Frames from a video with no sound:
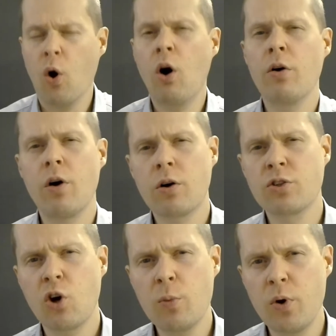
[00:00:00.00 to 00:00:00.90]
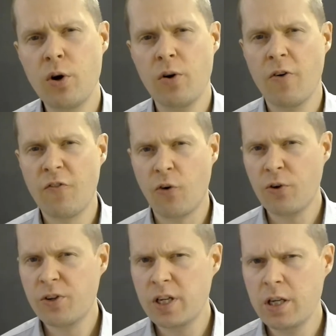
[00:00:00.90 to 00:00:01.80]
on October
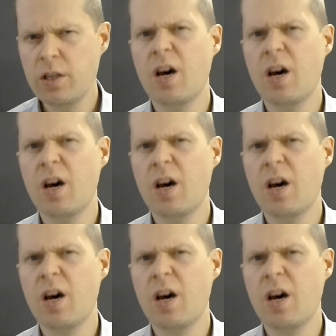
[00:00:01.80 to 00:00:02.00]
14th